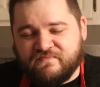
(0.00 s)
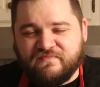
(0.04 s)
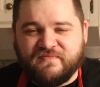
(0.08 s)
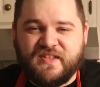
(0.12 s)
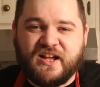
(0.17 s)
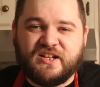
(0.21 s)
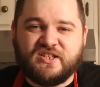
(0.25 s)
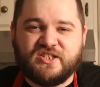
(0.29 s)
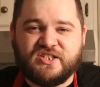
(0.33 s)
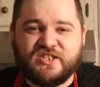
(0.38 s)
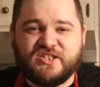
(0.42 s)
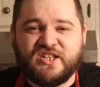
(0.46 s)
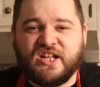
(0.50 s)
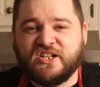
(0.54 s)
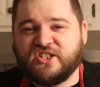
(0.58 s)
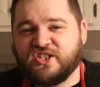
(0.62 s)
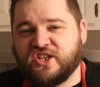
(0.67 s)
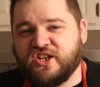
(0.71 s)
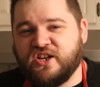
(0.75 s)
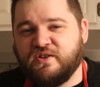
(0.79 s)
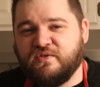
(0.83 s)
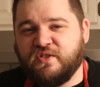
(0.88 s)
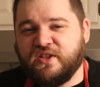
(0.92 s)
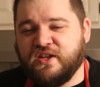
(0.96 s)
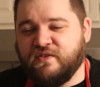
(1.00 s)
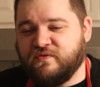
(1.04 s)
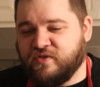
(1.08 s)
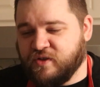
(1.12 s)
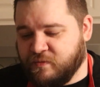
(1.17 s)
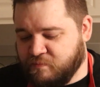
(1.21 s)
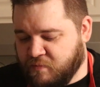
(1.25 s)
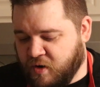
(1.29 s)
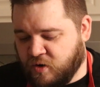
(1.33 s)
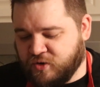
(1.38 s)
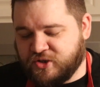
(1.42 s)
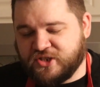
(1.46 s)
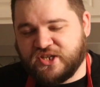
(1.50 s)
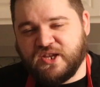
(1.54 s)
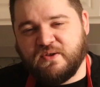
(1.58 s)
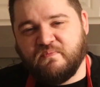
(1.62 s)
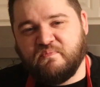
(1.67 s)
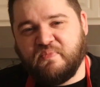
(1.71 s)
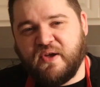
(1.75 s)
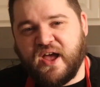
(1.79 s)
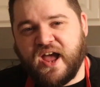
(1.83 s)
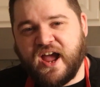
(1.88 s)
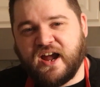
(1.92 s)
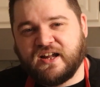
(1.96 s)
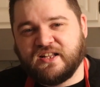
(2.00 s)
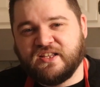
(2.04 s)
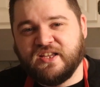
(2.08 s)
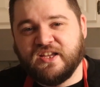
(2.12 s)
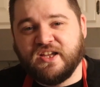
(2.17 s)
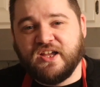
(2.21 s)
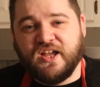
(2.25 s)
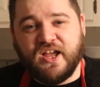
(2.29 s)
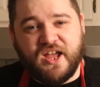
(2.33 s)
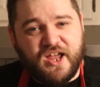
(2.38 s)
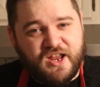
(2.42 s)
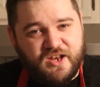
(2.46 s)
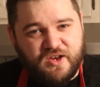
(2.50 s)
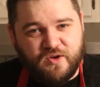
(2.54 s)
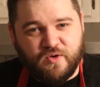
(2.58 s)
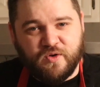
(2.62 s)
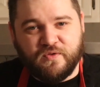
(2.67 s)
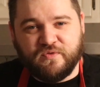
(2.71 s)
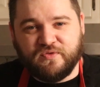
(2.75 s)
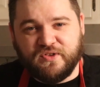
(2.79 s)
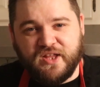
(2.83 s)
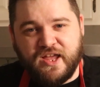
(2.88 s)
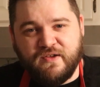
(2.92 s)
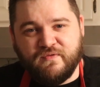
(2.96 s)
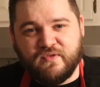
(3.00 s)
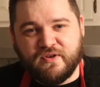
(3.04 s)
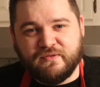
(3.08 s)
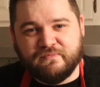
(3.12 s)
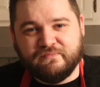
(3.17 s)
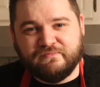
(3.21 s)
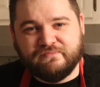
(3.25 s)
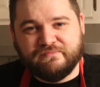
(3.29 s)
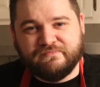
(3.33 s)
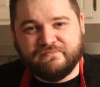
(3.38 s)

that's going to leave the most impact in your flavor.